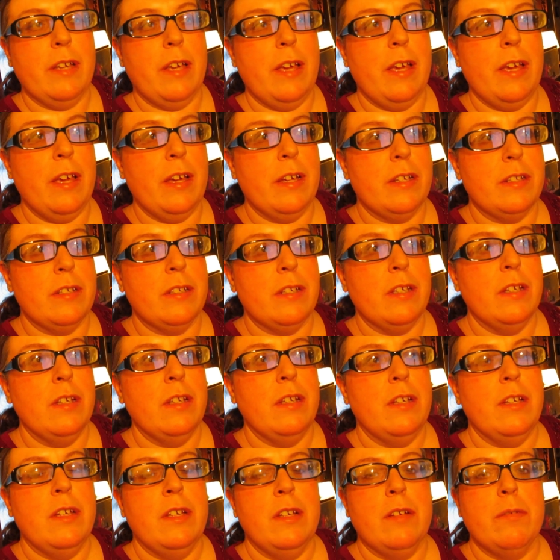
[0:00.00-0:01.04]
And
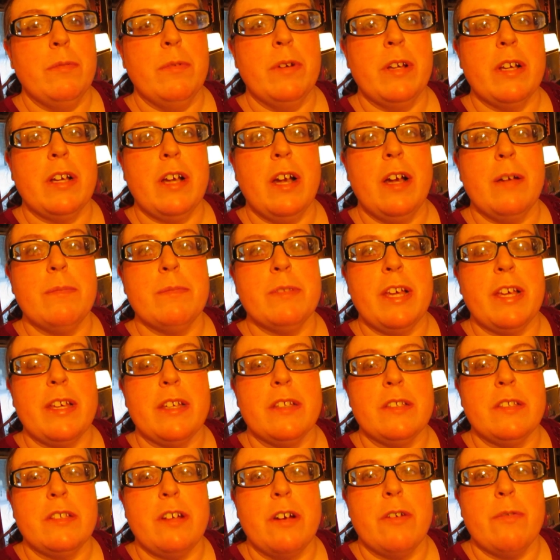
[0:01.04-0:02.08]
when it comes I
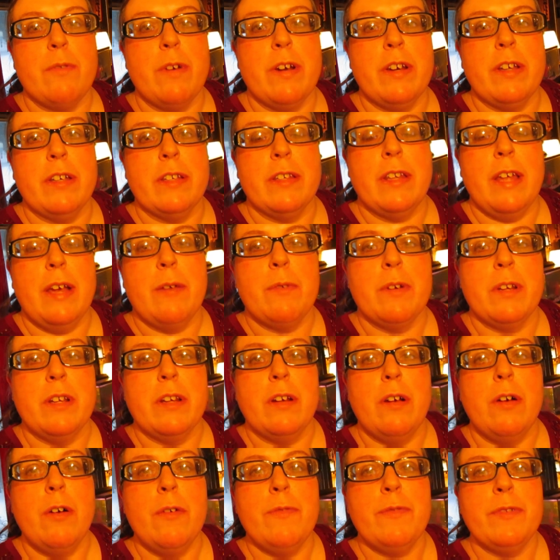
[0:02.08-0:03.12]
can start writing in that one
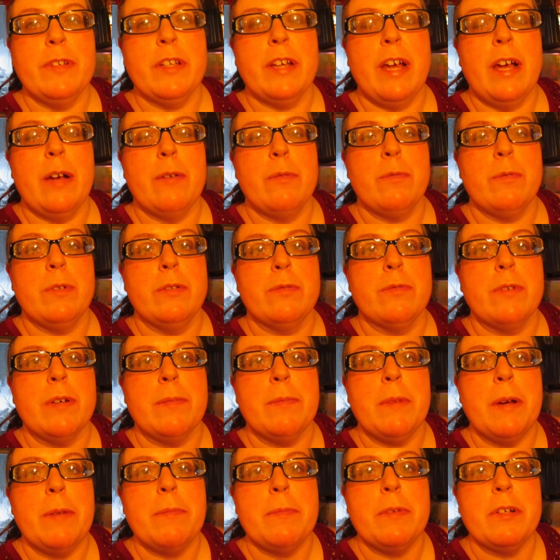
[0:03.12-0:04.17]
and hopefully I will
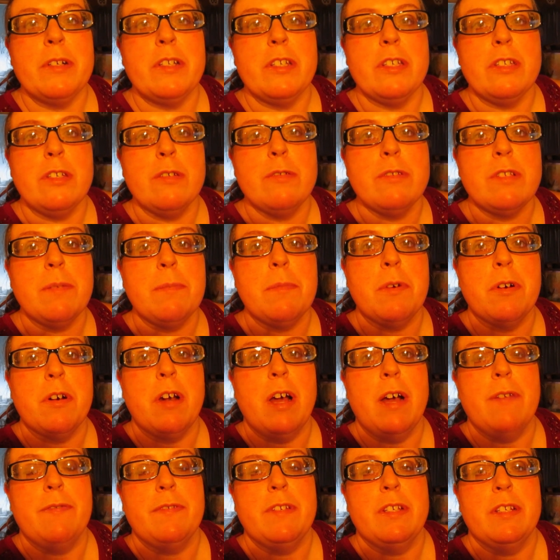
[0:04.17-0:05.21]
remember to use it more
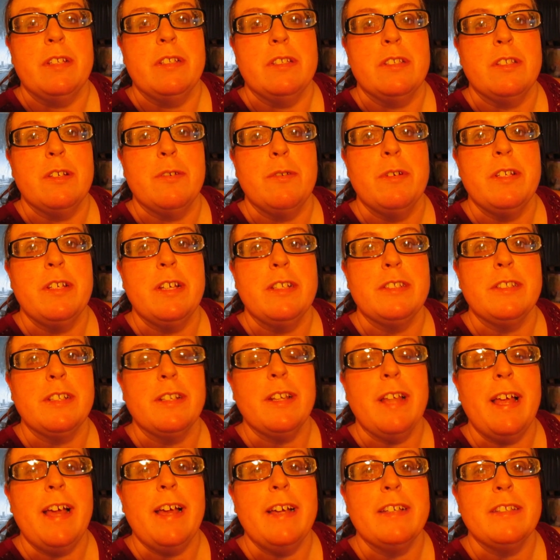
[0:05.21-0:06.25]
often so it doesn't
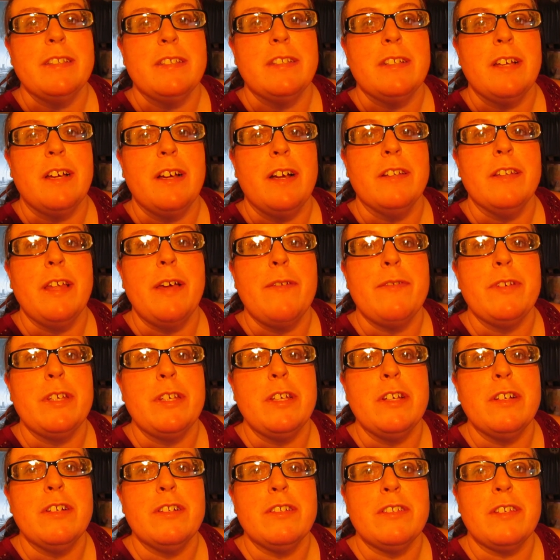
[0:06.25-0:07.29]
last 11
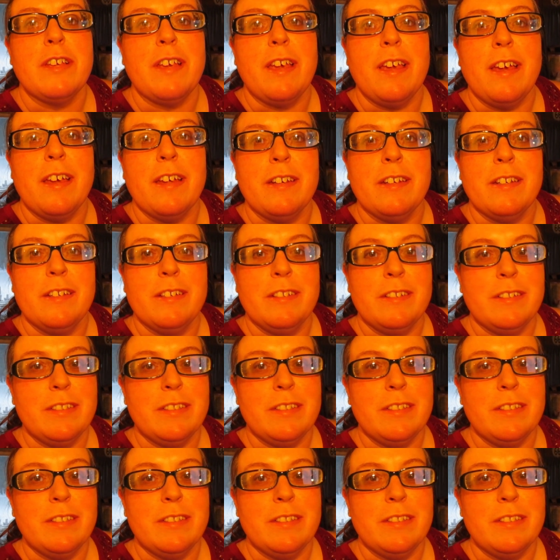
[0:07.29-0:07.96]
years again.